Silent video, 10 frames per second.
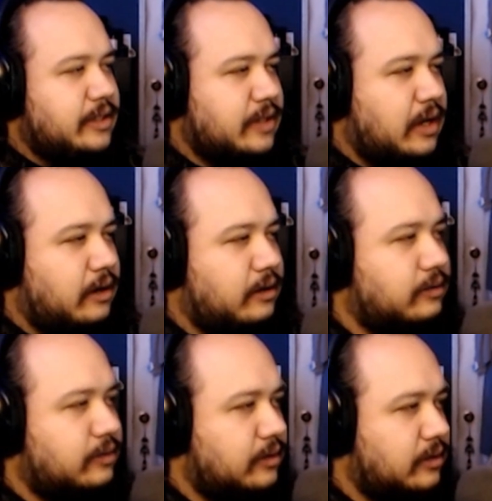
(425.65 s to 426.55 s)

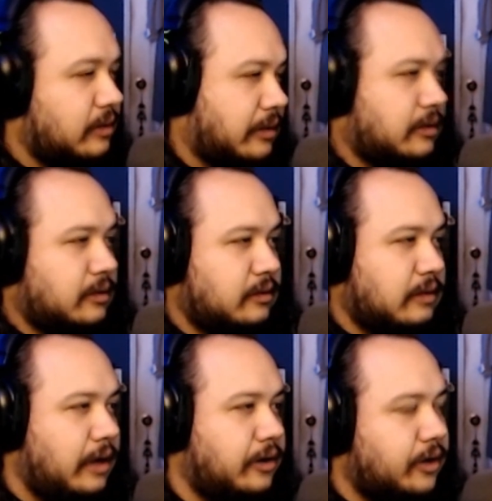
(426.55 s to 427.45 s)
So
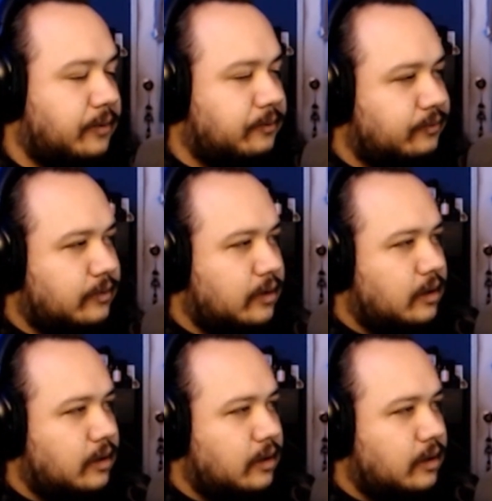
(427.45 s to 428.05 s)
I don't, I don't know. know what